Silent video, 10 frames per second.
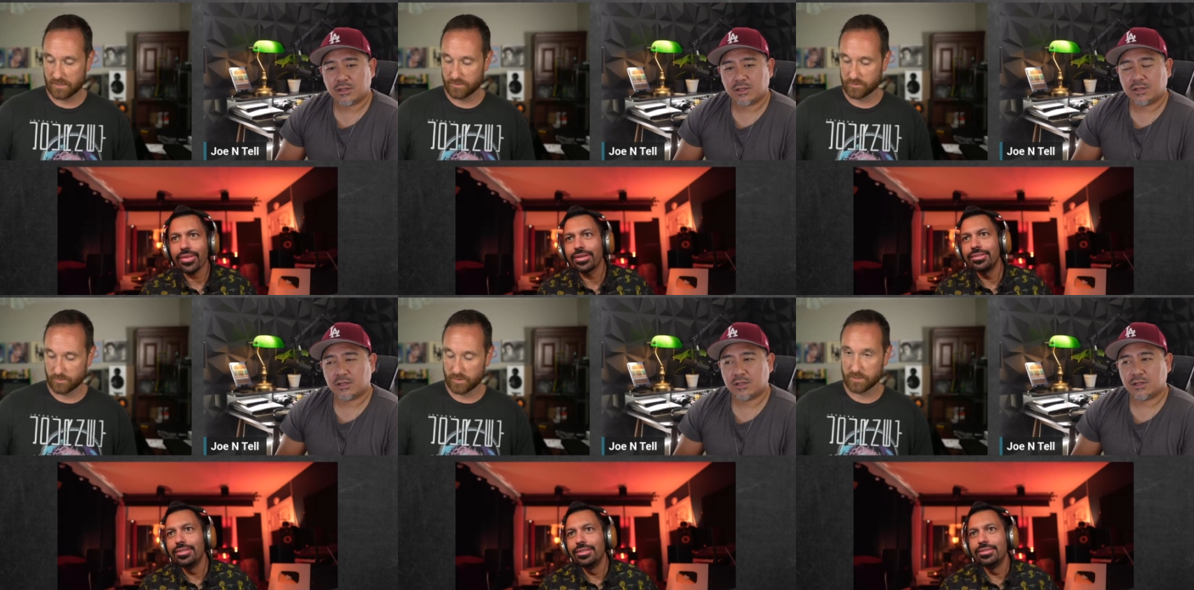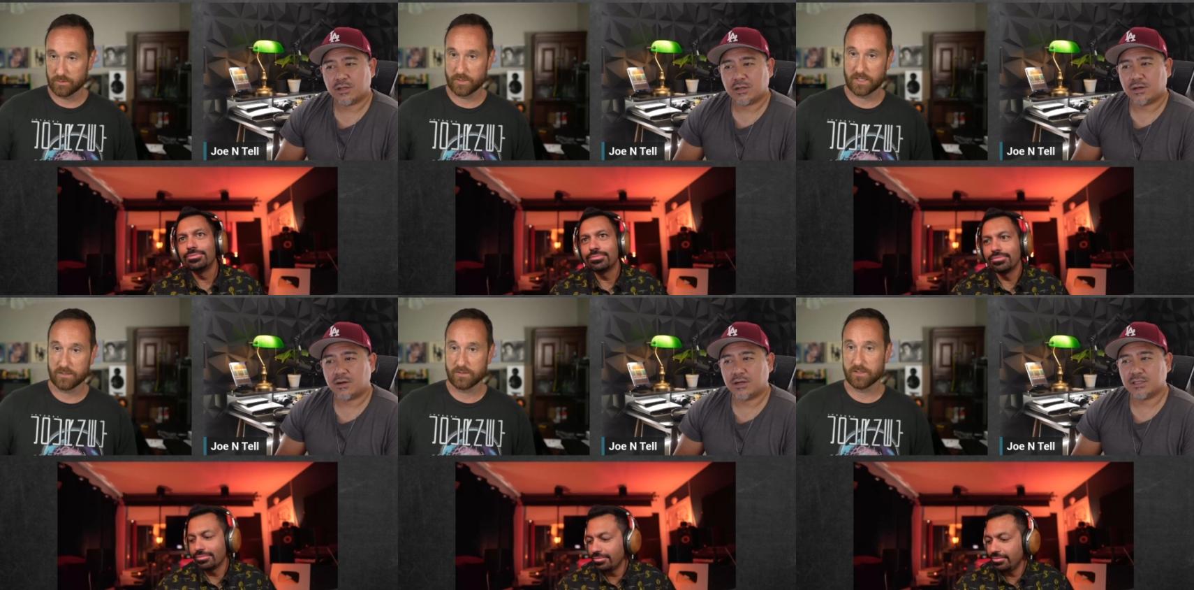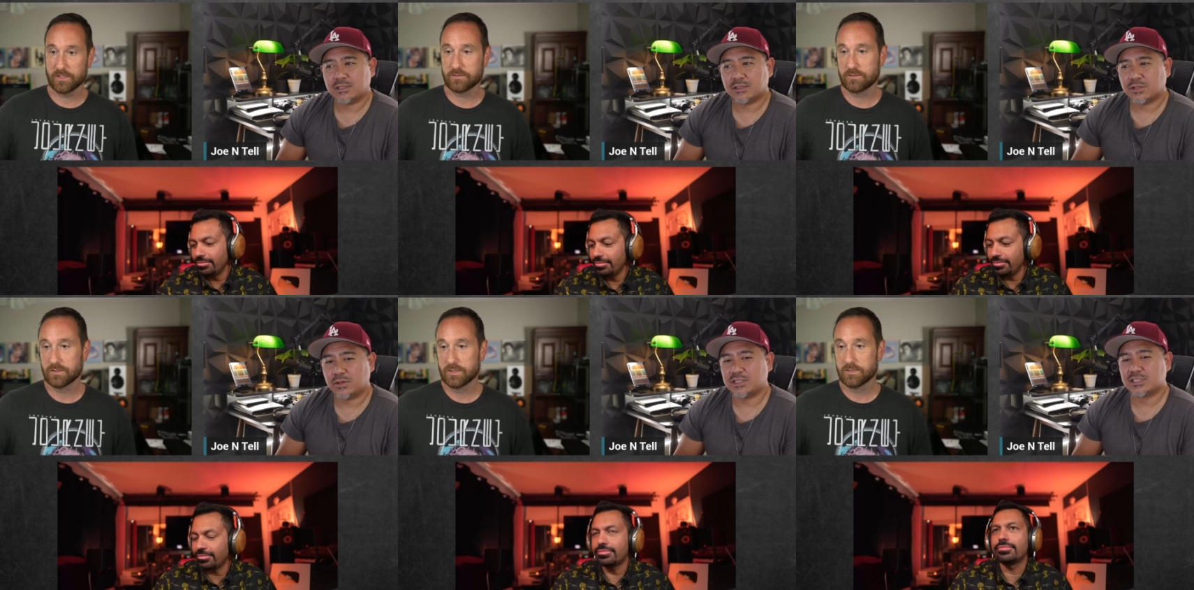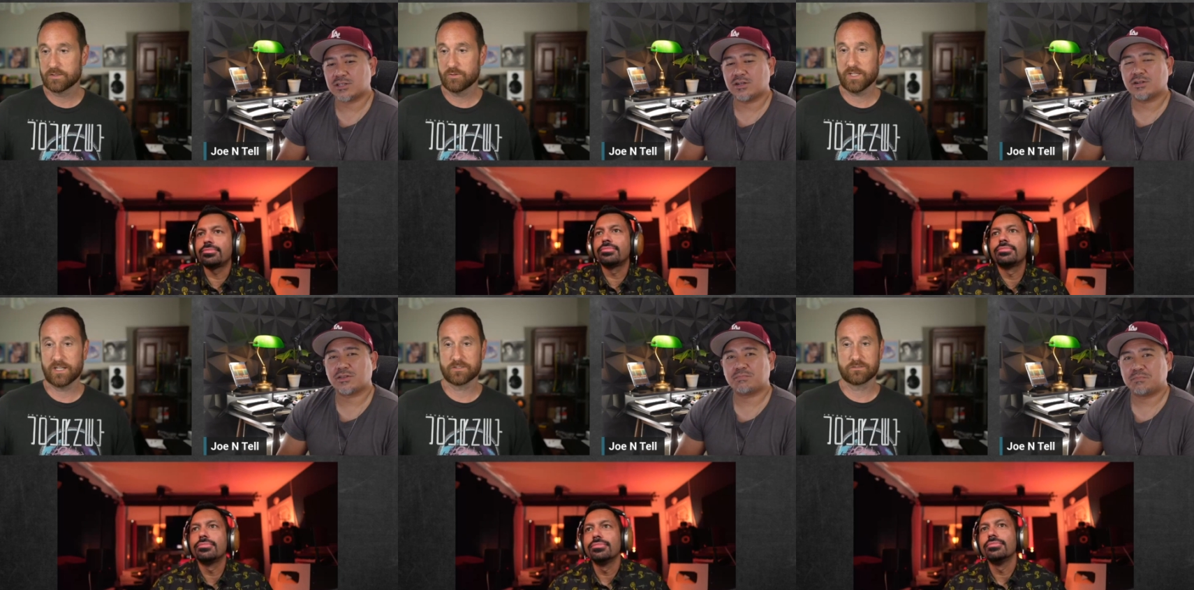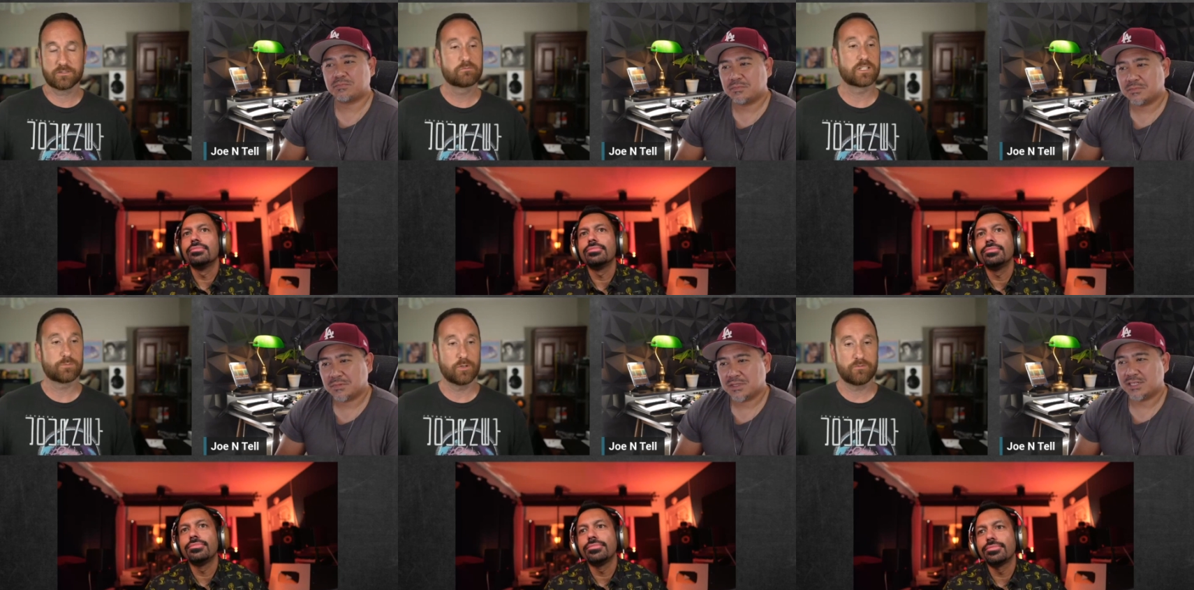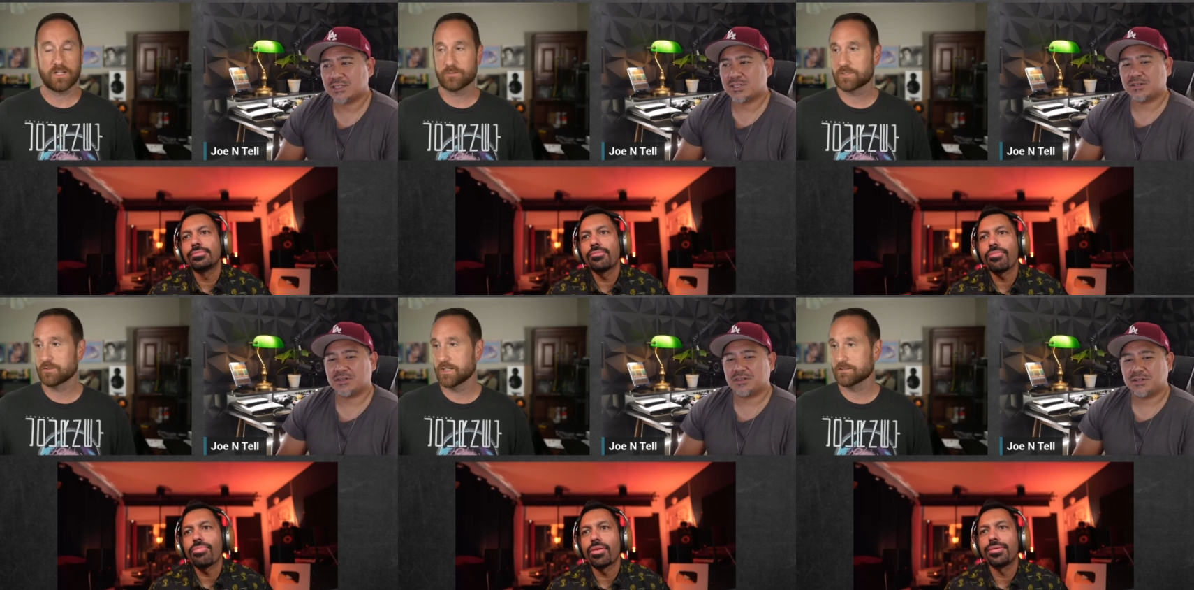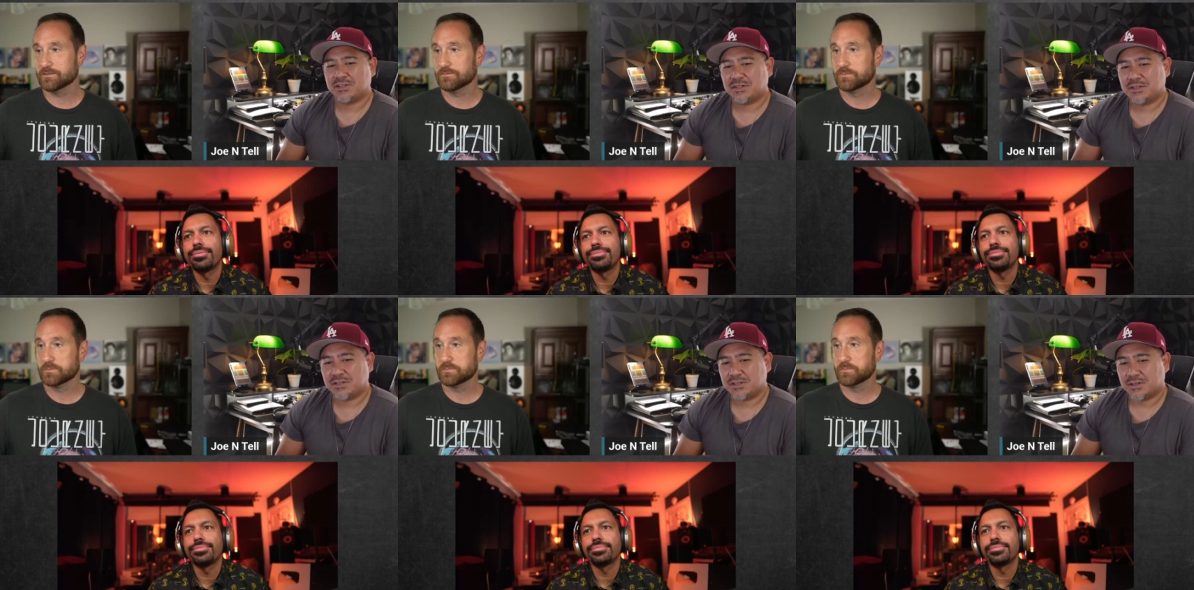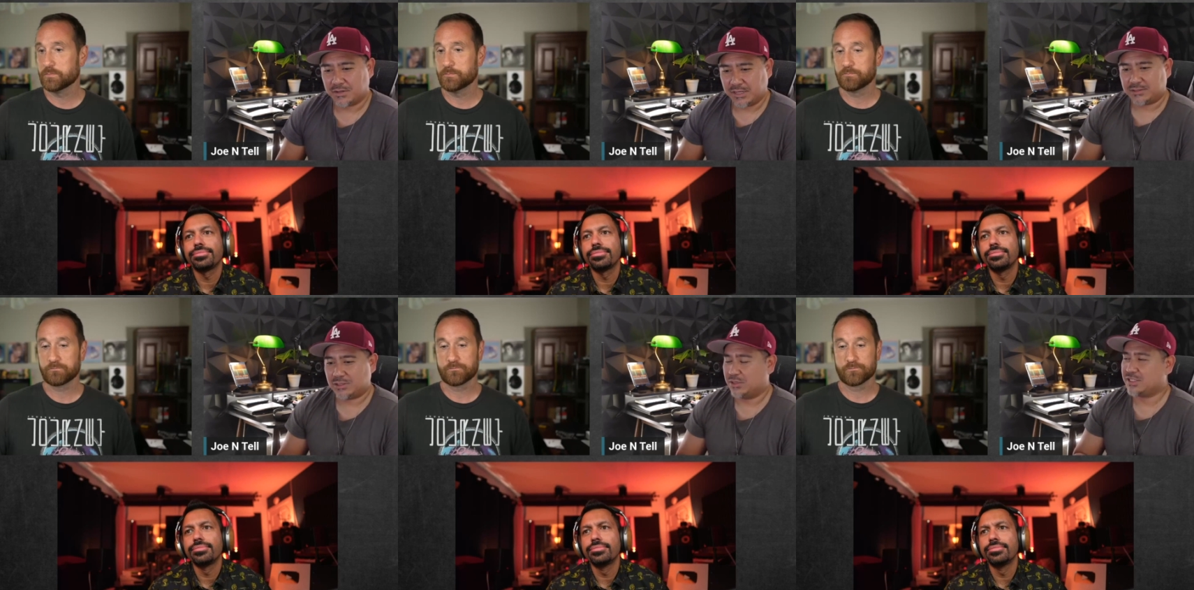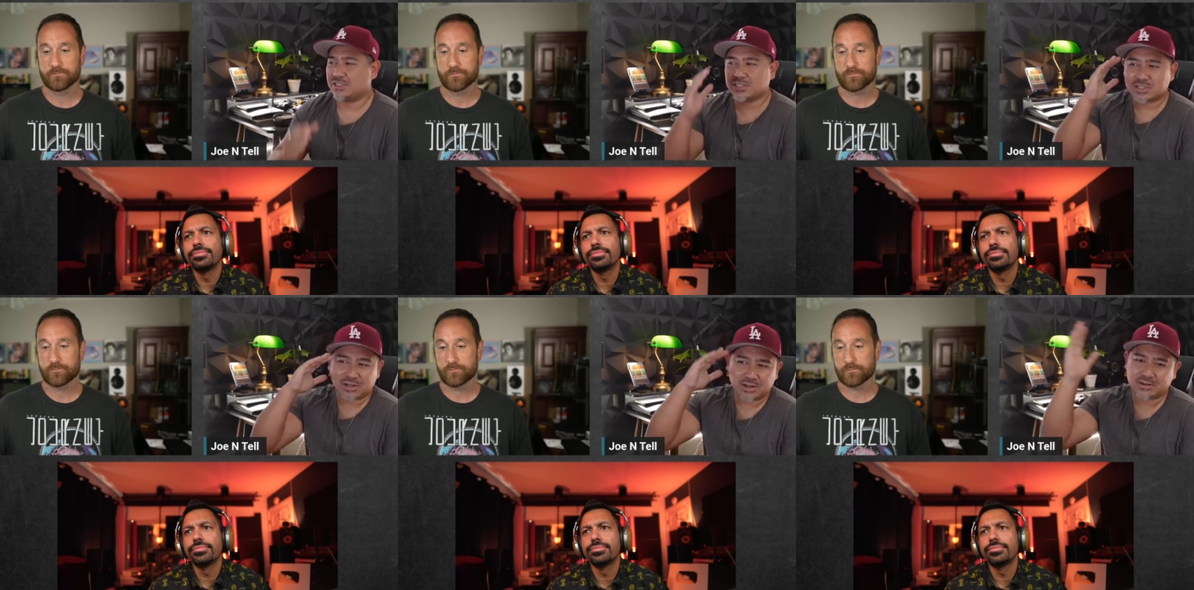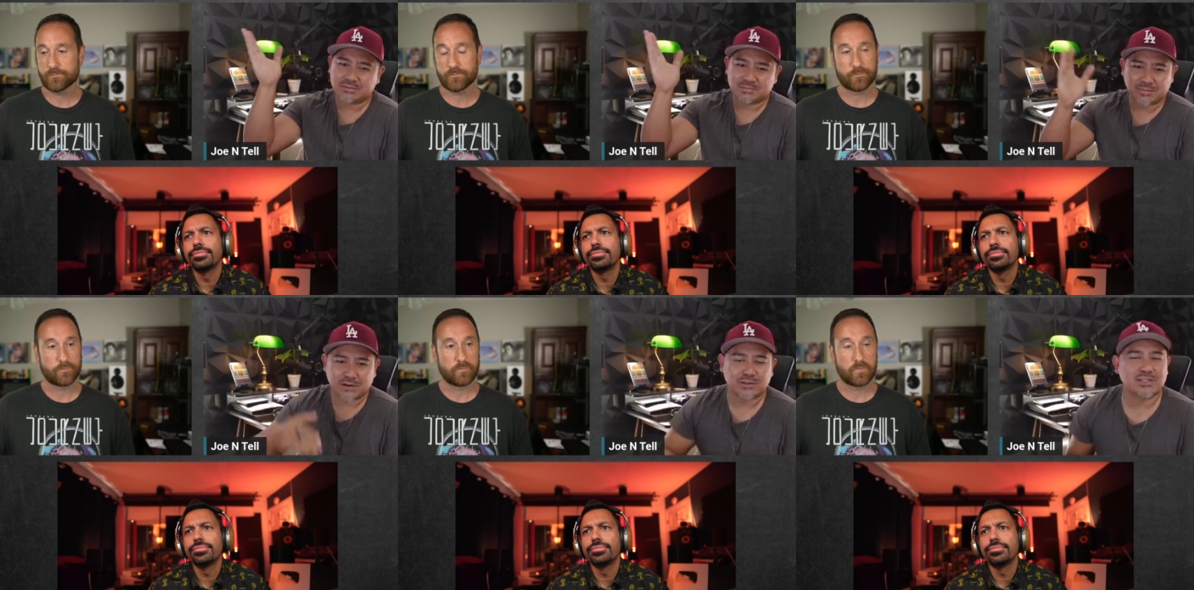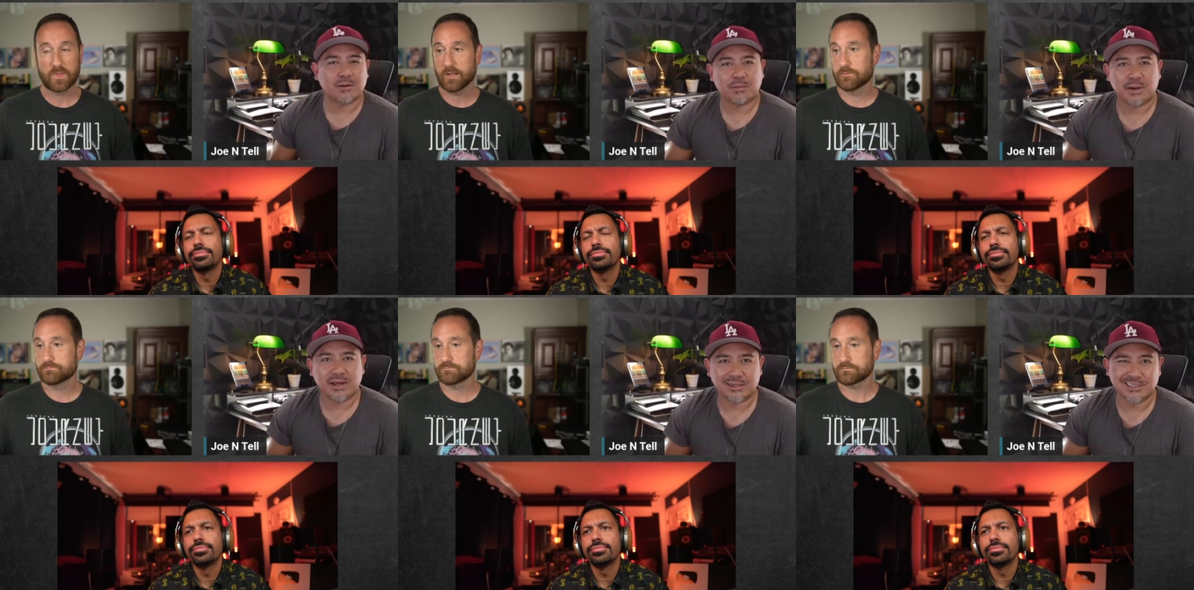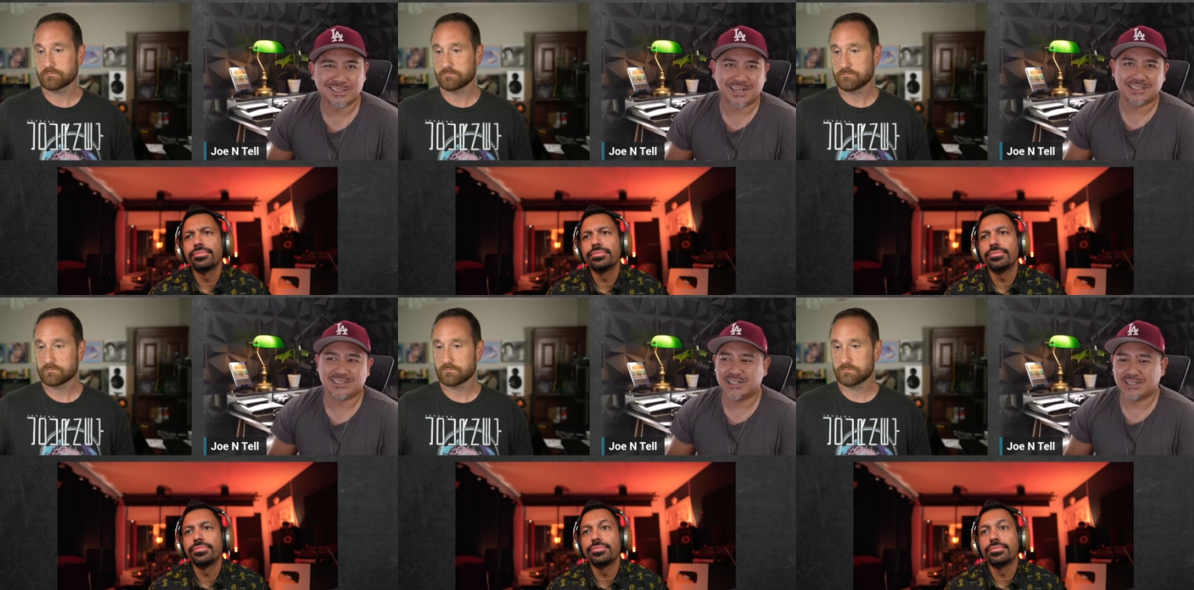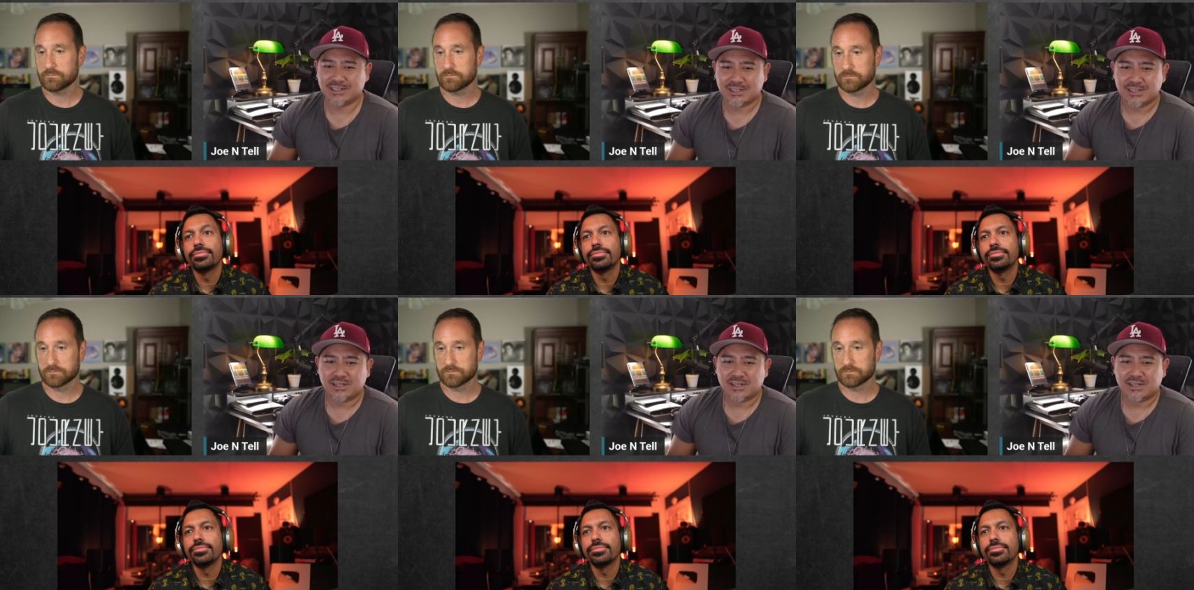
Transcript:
Speaker 1: is going to be a little bit higher. All right. So this is all six point five.
Speaker 2: Okay, so this is just all off the top of my head, just kind of seeing.